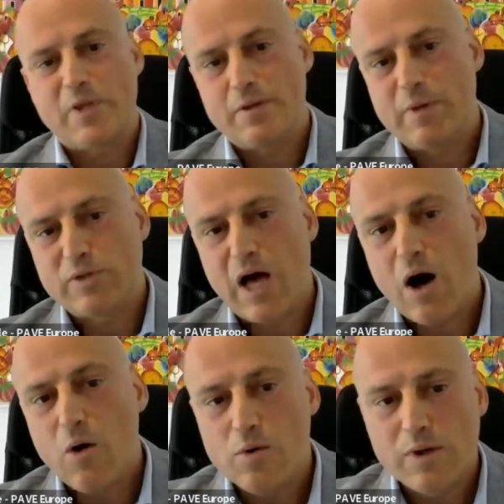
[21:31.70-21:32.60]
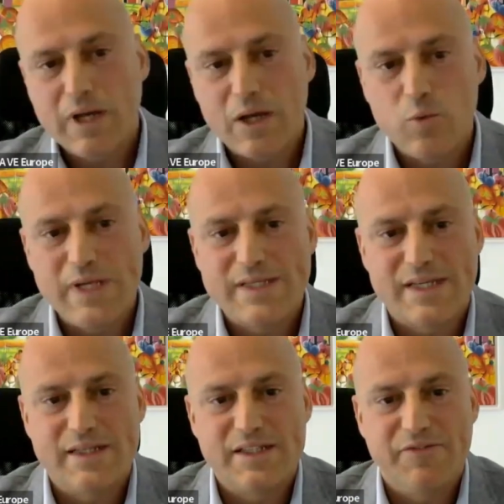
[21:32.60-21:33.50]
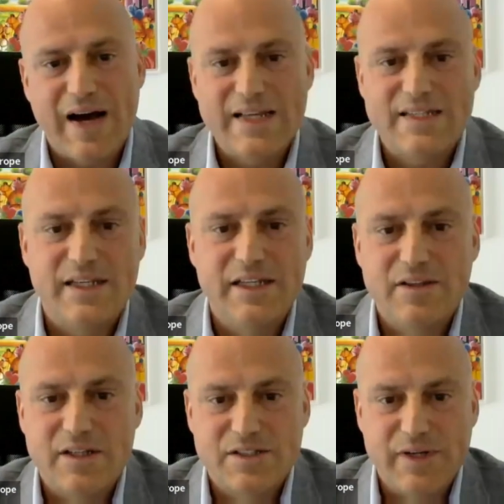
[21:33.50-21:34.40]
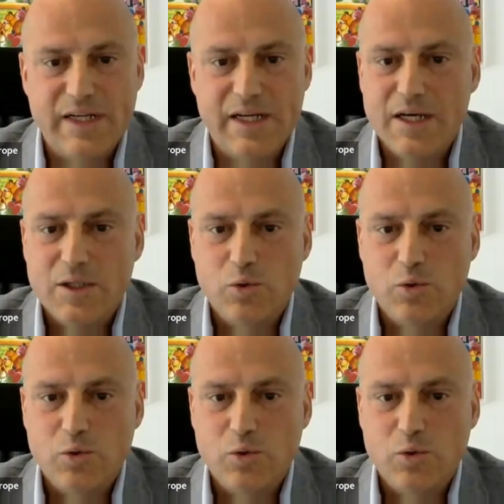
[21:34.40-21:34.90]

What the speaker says: about how can we incentivize the industry